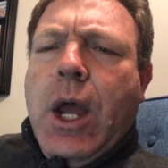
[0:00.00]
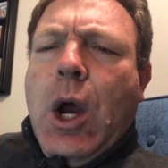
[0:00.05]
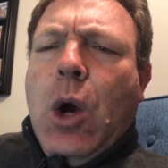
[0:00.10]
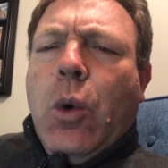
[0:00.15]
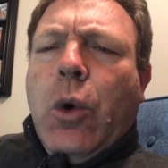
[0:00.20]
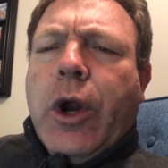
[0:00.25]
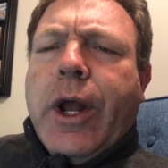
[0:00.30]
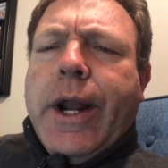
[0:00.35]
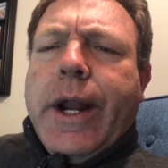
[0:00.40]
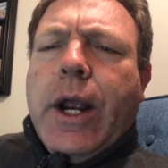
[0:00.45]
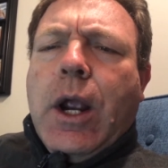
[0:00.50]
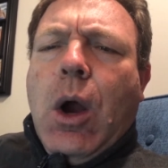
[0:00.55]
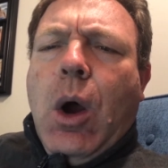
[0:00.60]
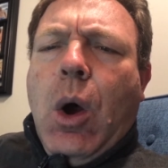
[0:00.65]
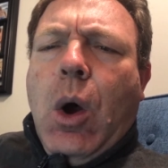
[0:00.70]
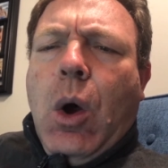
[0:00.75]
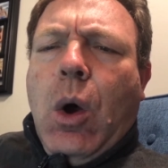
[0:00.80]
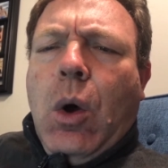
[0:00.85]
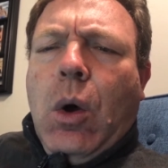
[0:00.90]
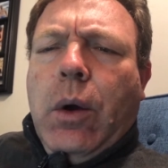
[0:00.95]
We're going to
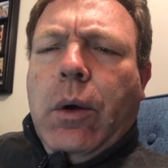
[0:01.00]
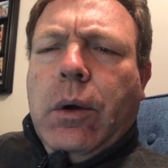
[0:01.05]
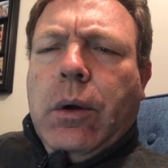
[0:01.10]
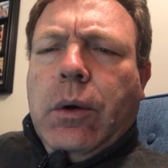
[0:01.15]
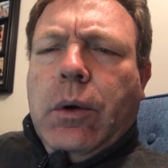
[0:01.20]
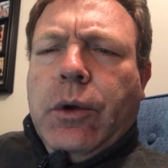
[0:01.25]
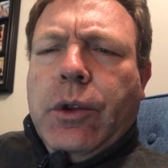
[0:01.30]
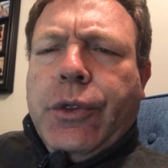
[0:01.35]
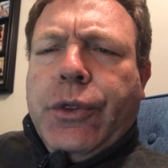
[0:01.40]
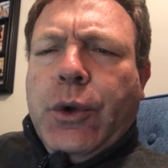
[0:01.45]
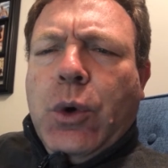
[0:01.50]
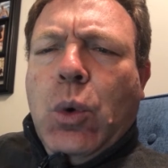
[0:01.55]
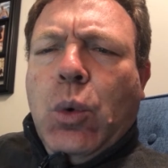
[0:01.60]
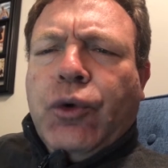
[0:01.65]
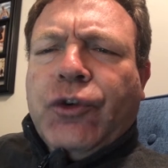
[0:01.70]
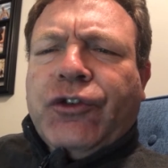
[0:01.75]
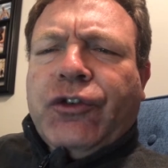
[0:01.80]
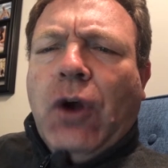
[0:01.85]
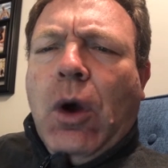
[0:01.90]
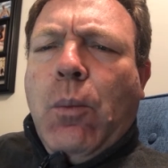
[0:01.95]
go through
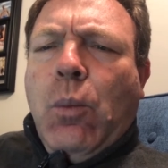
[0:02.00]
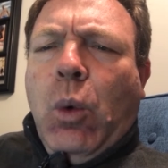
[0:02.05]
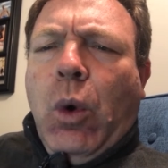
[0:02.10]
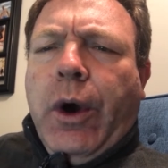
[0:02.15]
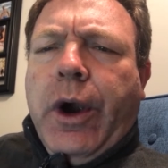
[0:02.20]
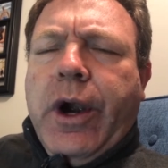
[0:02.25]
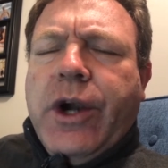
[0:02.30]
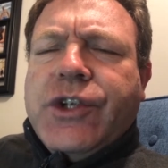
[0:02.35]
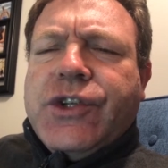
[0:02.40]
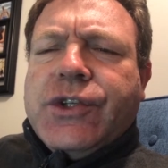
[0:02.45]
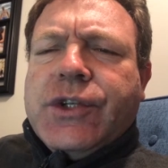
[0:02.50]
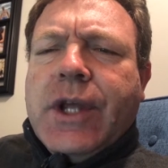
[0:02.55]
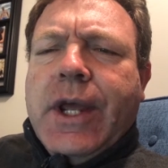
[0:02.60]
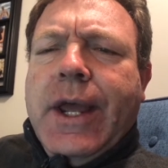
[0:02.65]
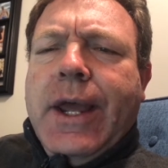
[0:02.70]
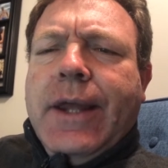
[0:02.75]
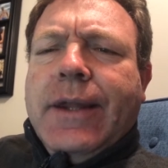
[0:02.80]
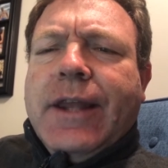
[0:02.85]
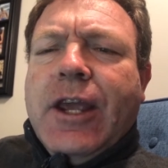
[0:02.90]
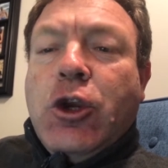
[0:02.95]
some words
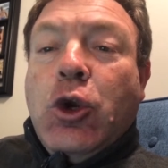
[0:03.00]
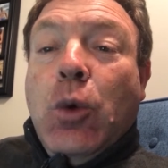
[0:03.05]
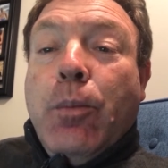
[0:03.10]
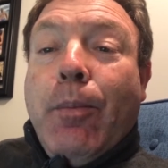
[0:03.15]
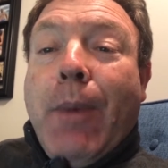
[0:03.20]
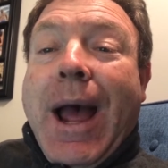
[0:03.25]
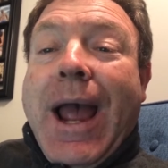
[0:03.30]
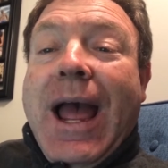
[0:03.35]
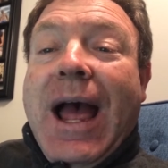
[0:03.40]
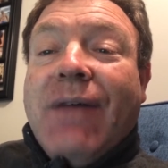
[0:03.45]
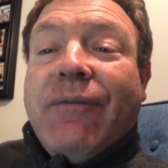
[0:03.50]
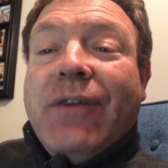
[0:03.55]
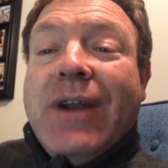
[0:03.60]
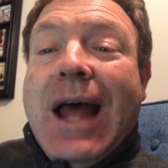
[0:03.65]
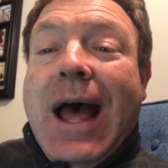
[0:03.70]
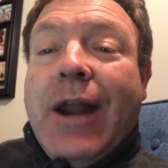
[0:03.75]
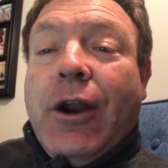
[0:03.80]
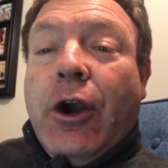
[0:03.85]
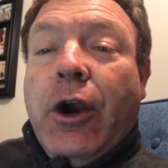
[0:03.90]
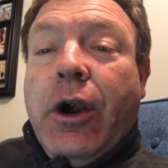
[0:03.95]
that you might have
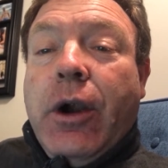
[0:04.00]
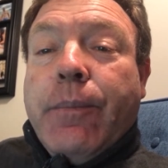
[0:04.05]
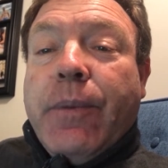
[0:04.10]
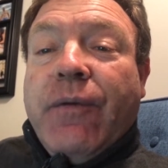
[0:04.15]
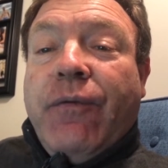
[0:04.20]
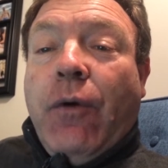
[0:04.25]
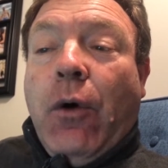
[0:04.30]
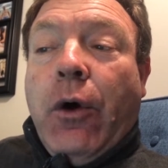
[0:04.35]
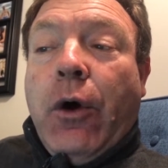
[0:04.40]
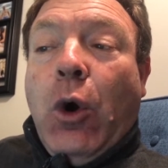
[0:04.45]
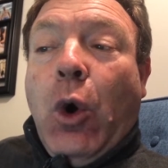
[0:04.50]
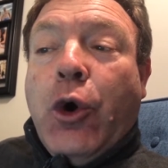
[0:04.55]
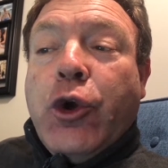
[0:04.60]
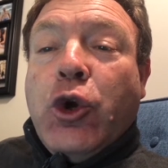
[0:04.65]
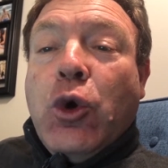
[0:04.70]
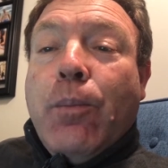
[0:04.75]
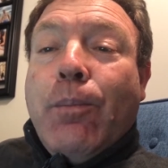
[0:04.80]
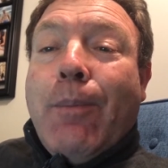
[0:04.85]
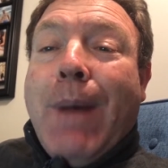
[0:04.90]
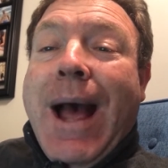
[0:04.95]
not heard before or
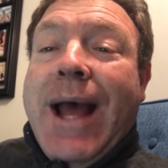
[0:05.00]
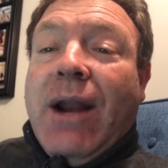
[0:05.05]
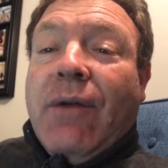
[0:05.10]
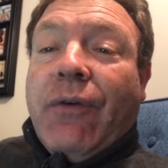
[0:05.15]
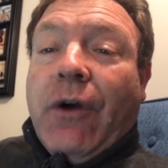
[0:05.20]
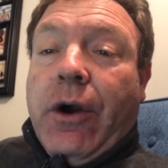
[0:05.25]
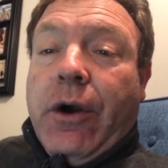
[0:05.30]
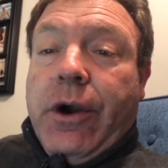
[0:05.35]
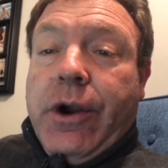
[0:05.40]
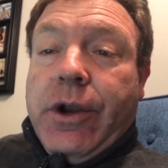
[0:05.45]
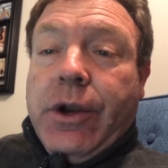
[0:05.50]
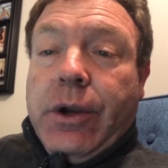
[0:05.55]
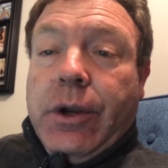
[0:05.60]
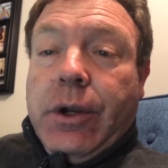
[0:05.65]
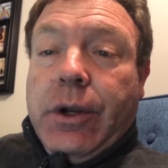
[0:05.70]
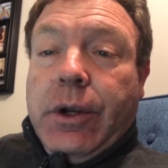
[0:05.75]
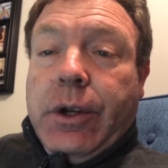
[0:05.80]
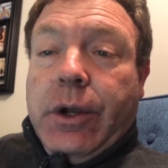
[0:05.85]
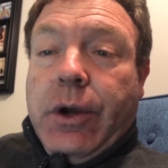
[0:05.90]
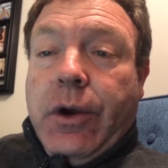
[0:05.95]
you might have heard,
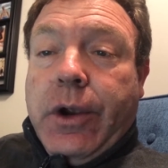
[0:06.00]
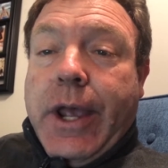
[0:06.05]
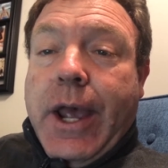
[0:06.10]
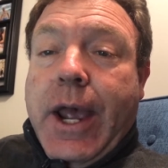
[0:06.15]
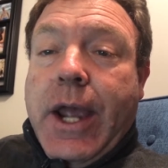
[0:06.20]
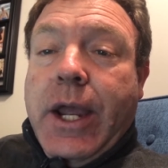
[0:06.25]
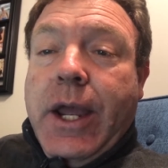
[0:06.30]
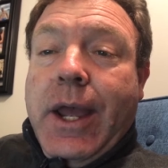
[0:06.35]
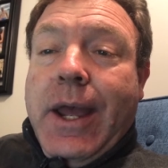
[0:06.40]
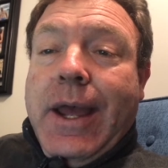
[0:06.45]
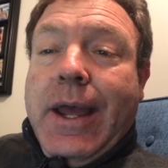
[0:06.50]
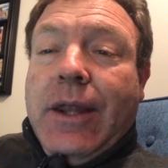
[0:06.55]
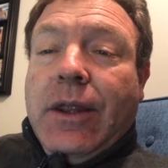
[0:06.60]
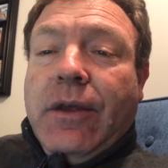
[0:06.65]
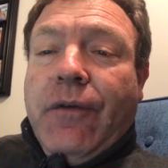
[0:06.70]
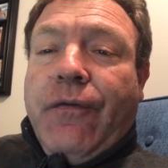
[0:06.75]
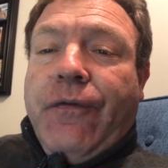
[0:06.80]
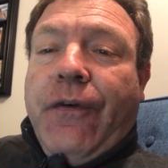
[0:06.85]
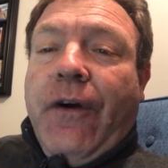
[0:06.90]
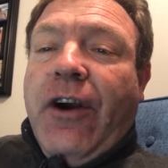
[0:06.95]
okay?
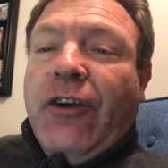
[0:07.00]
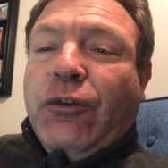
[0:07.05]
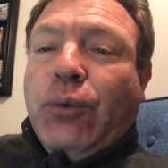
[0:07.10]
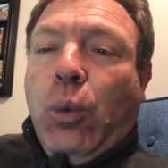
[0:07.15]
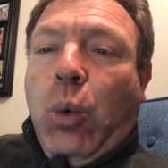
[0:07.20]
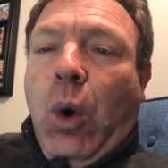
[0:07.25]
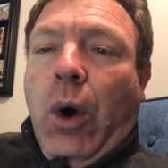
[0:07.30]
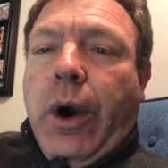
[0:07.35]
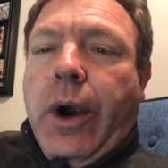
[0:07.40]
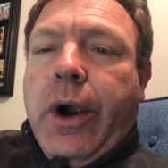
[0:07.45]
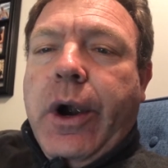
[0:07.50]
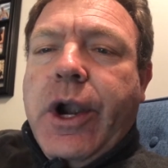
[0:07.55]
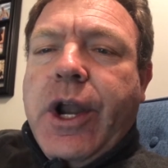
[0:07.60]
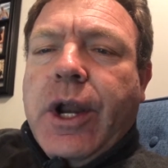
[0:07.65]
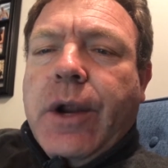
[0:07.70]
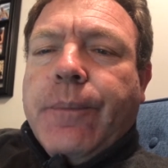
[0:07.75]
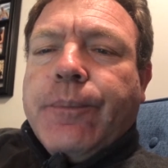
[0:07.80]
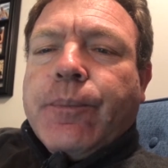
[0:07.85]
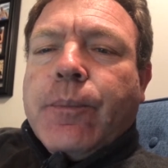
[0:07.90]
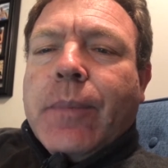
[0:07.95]
The first
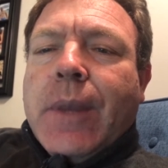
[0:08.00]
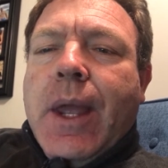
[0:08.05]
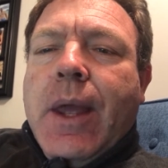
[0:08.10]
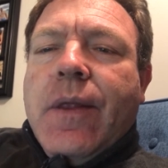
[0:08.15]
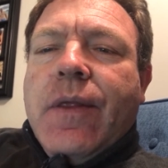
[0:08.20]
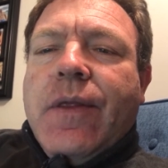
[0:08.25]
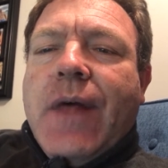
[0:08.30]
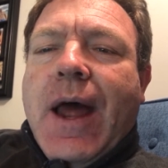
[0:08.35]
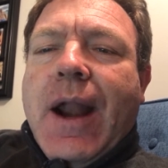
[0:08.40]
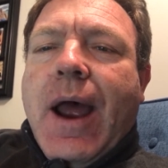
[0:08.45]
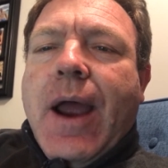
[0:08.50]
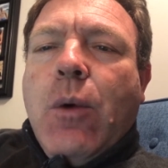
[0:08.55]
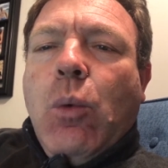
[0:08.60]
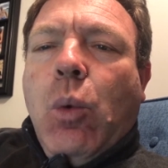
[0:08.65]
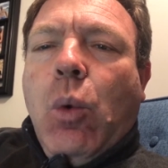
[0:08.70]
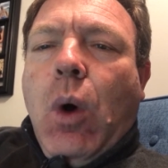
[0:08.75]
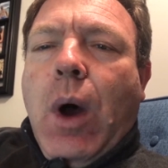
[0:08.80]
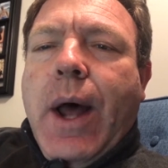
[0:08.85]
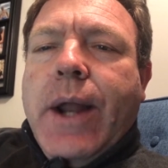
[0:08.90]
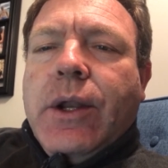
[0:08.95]
word that I
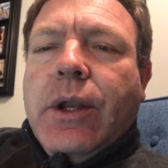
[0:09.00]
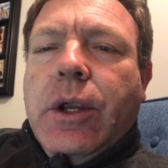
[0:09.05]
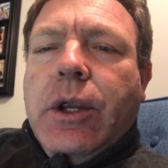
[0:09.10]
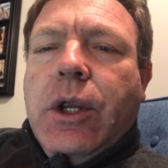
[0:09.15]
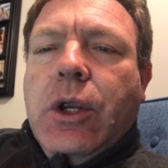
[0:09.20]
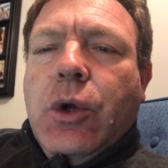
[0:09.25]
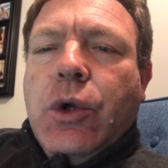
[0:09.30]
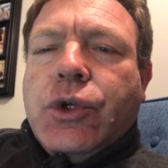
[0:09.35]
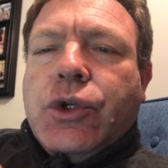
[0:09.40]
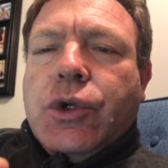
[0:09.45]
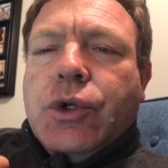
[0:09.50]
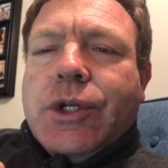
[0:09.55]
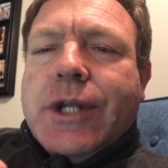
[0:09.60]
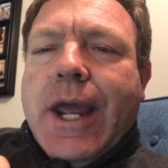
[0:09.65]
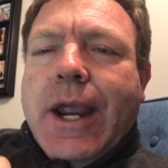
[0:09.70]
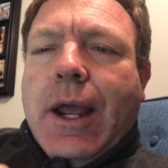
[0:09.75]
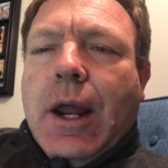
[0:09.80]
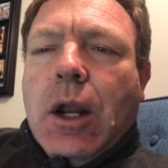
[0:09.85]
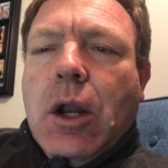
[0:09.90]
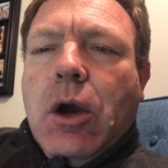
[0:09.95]
want you to
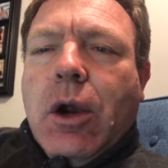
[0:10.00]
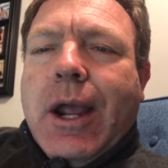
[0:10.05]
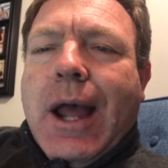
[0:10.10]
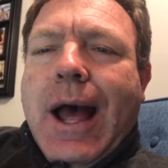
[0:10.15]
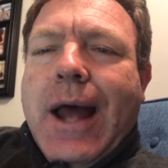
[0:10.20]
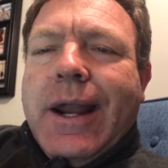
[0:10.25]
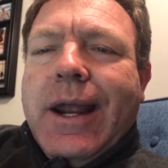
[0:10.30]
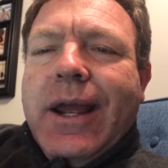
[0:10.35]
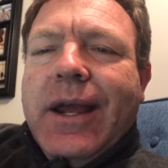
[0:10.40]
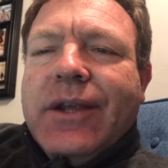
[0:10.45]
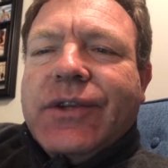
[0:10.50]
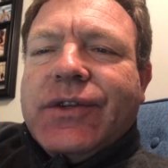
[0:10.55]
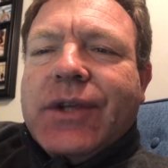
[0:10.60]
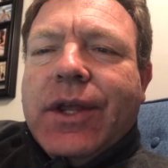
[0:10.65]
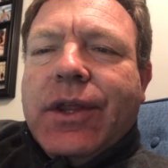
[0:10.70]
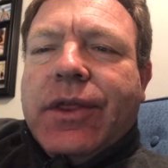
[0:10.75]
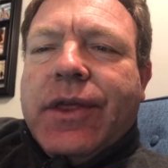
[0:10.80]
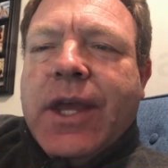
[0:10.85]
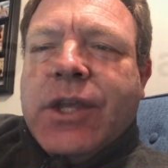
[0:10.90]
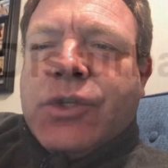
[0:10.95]
take a look at is
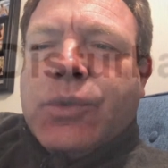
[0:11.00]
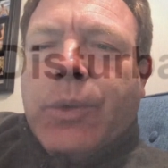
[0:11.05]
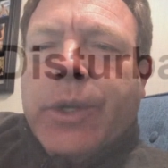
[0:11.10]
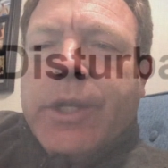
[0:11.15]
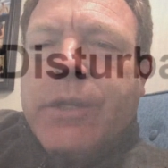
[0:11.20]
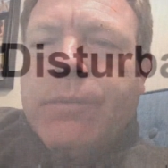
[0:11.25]
this one.